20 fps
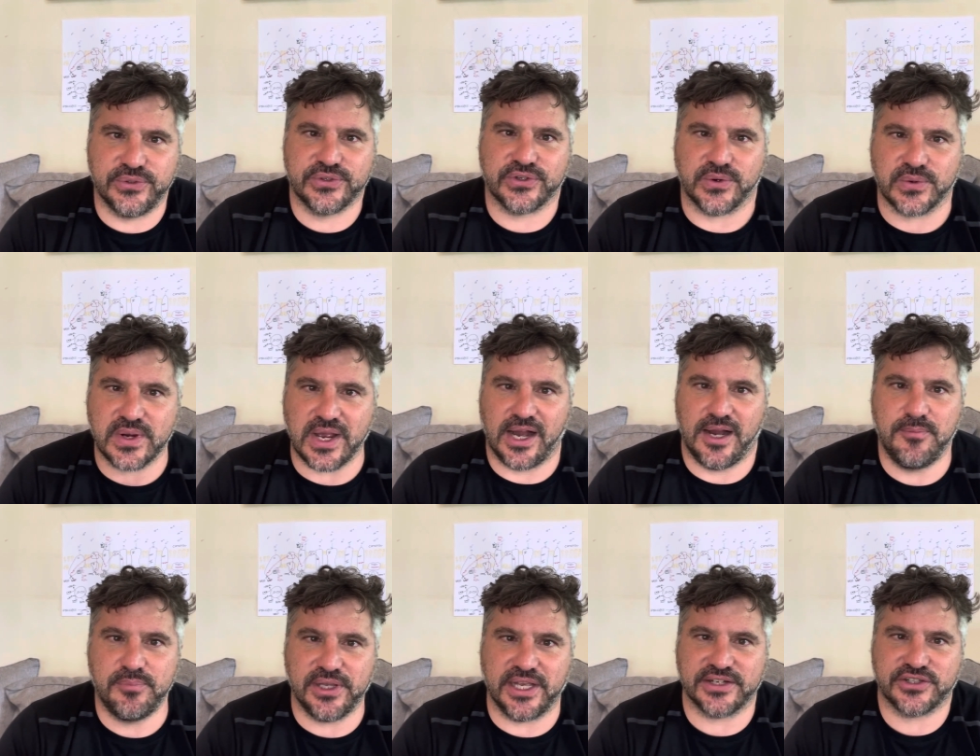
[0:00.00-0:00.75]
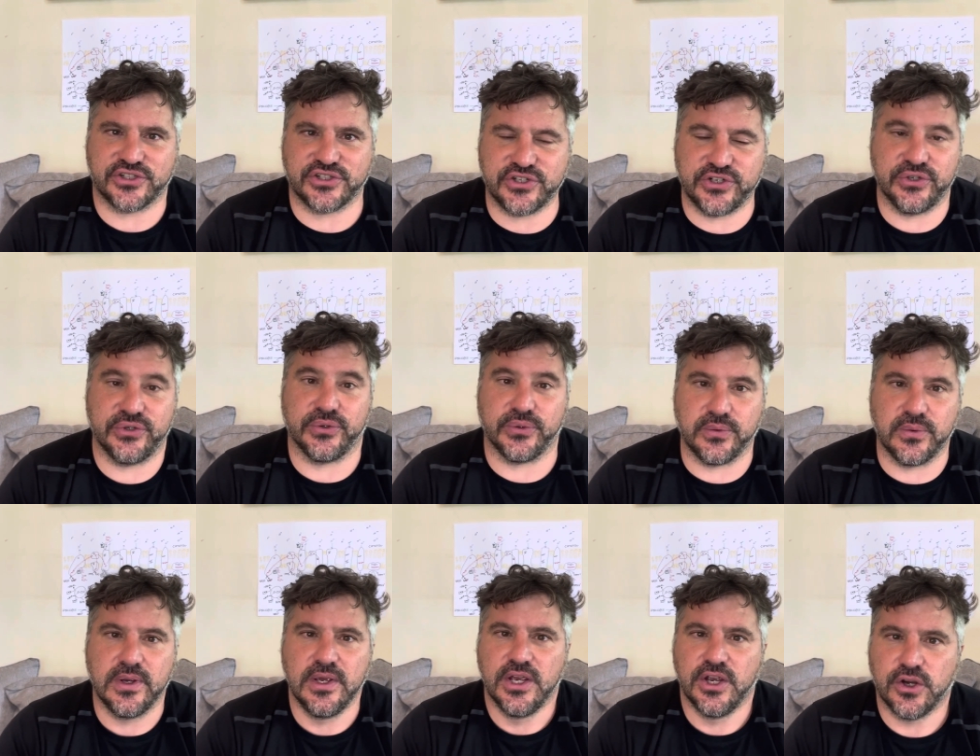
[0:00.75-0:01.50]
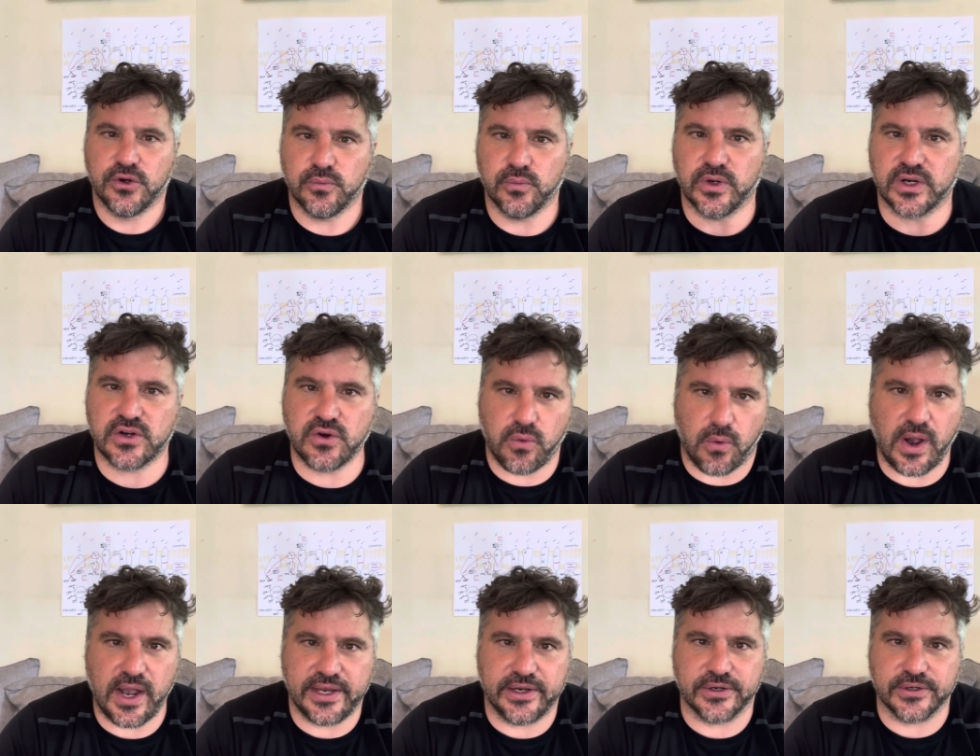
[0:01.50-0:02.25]
So complex two
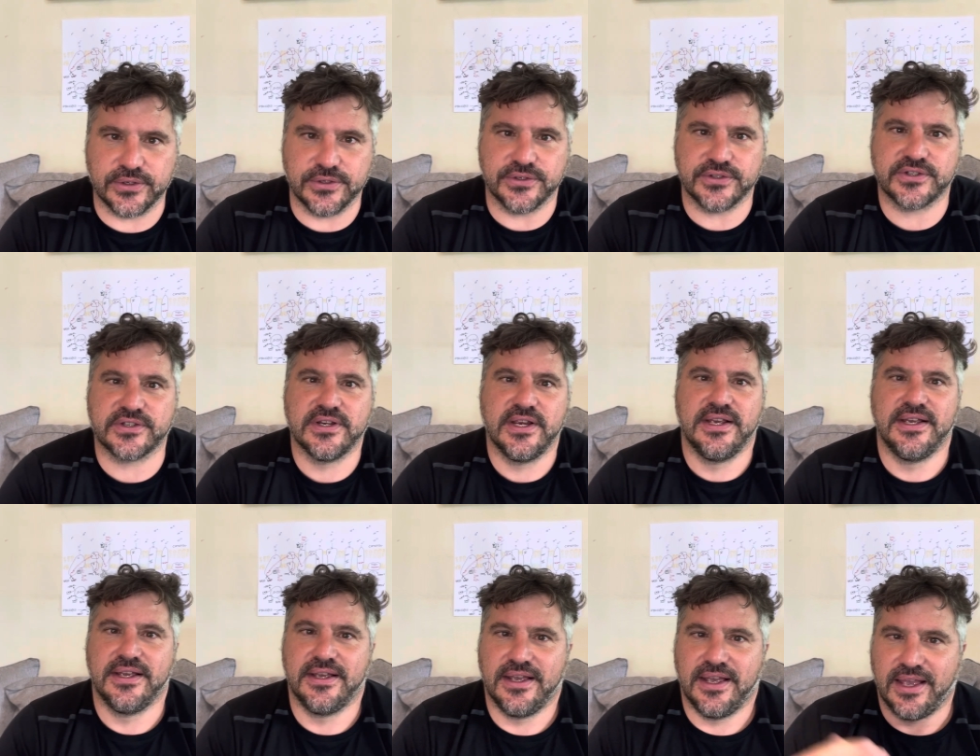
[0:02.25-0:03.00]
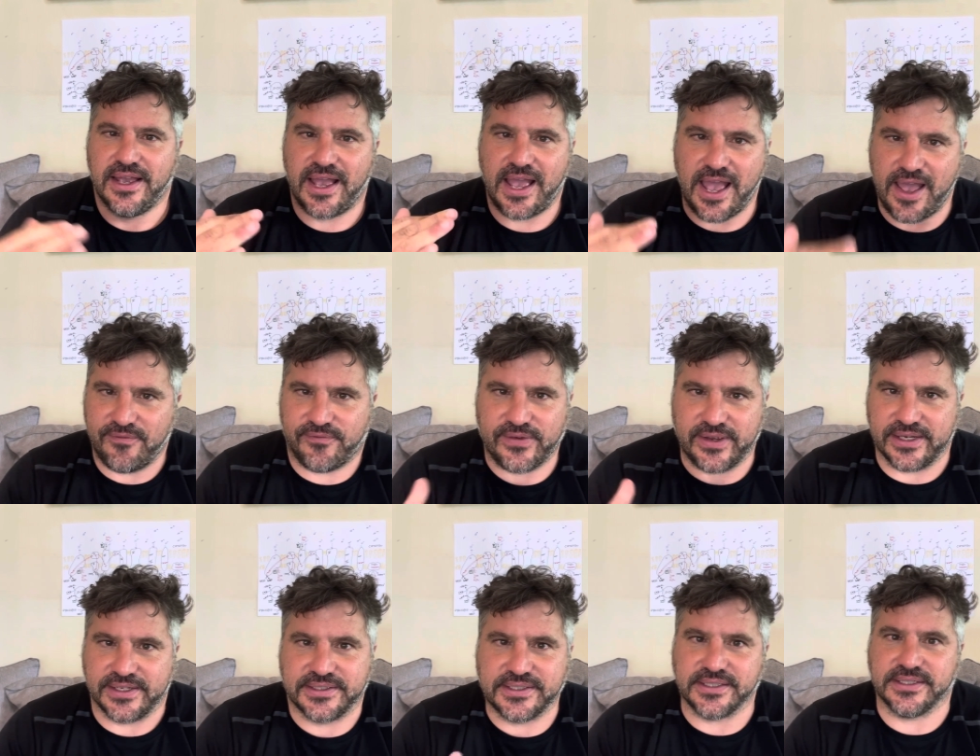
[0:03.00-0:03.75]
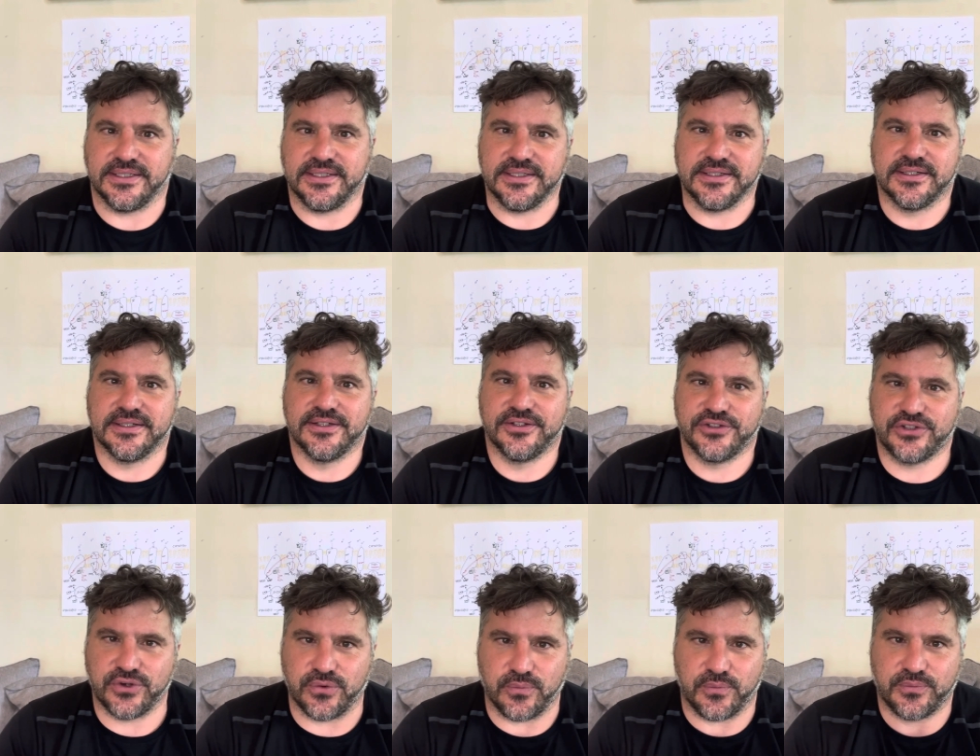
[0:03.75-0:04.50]
requires FAD
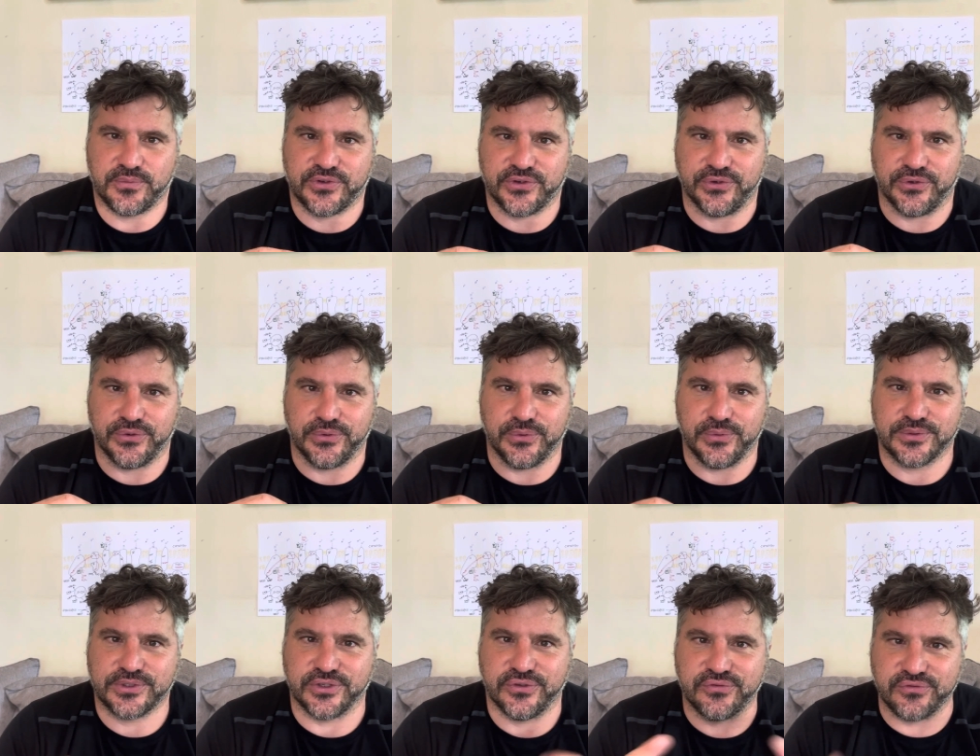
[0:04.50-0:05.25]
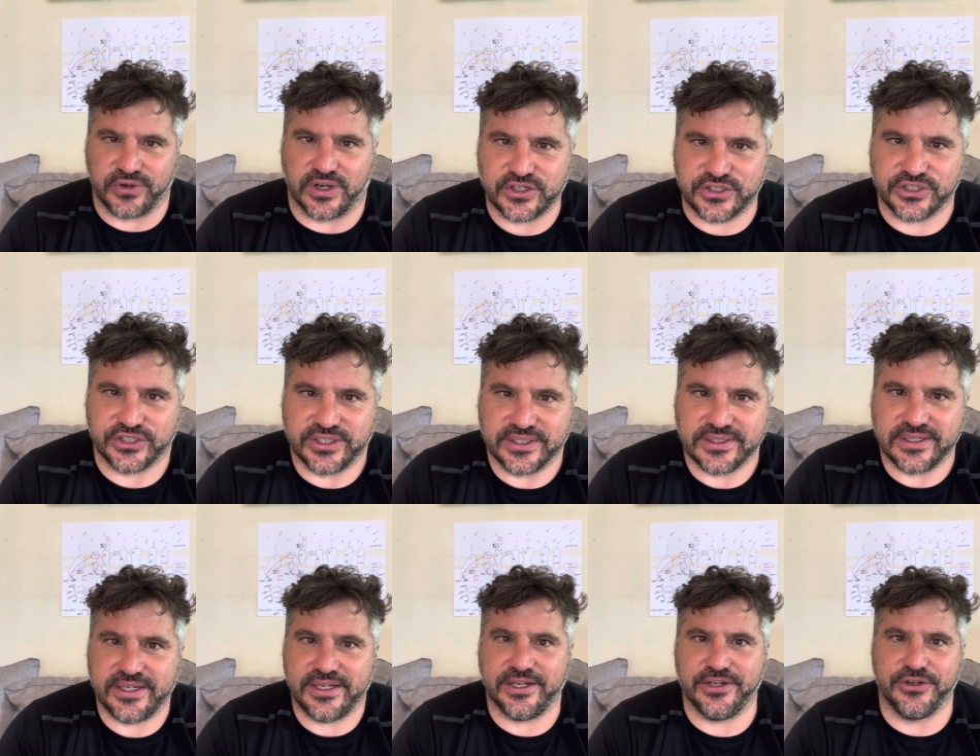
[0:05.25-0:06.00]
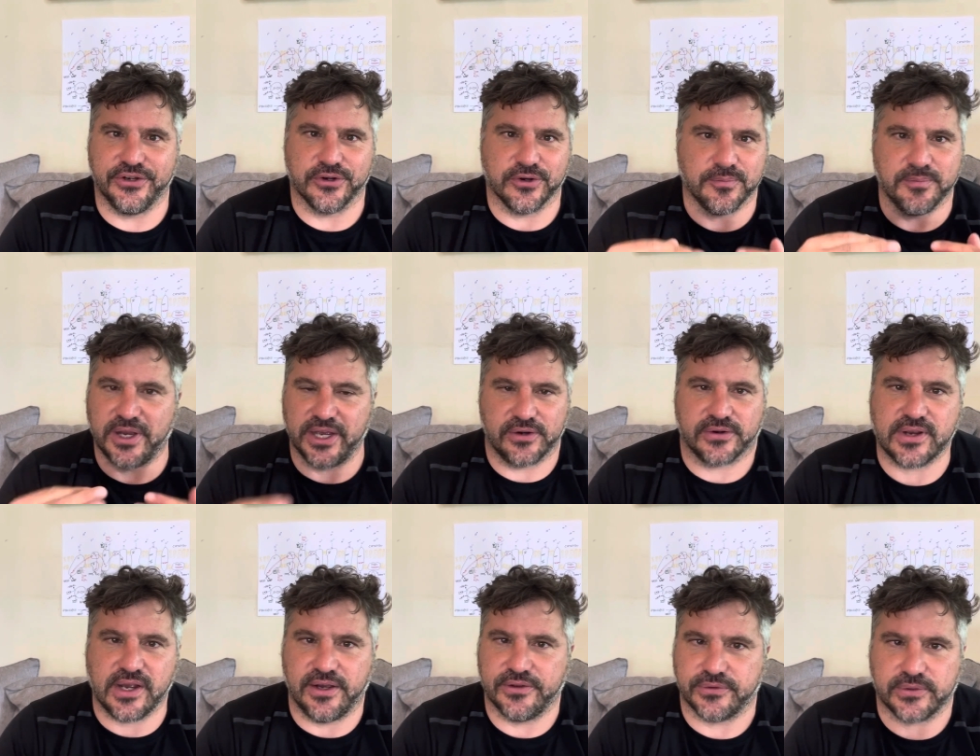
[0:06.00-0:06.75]
to, to, to function in your
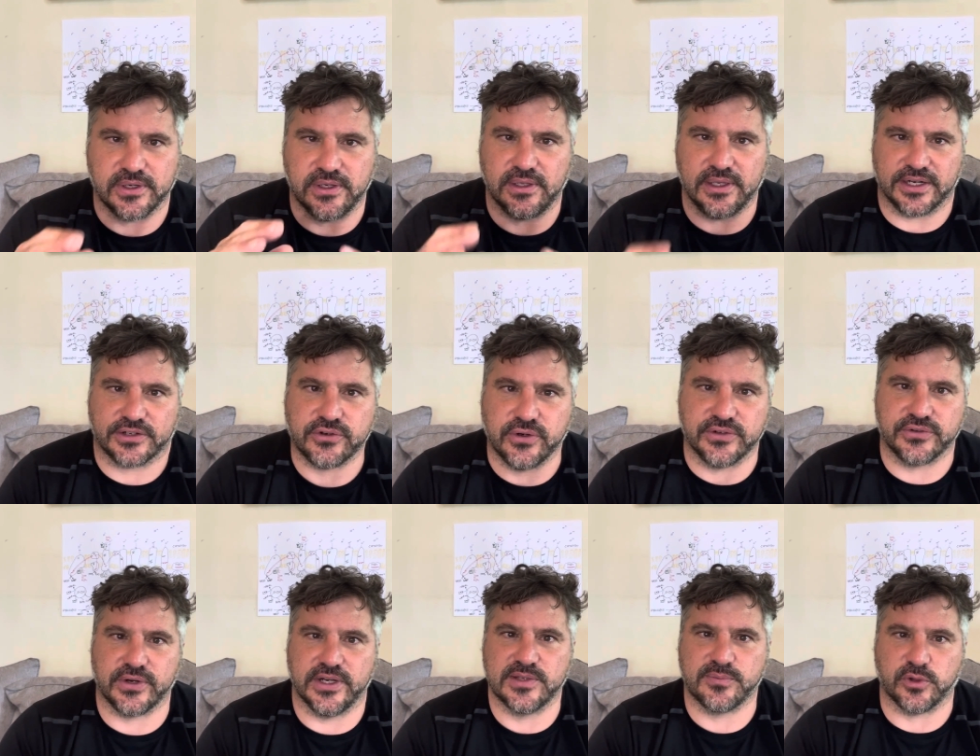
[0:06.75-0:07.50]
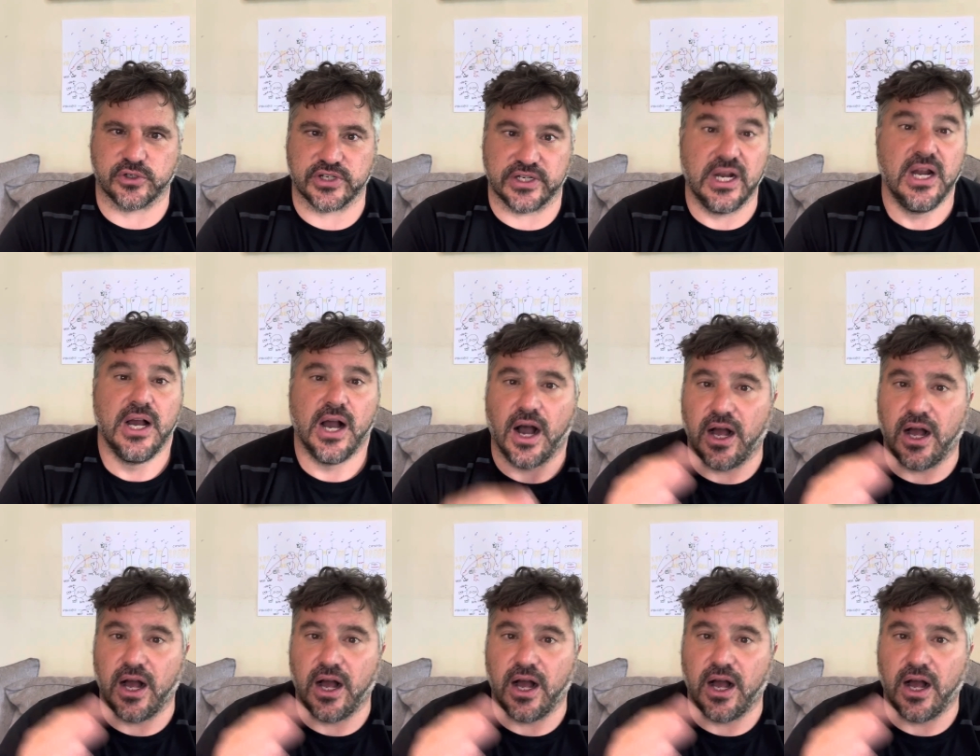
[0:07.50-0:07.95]
mitochondrial electron transport chain.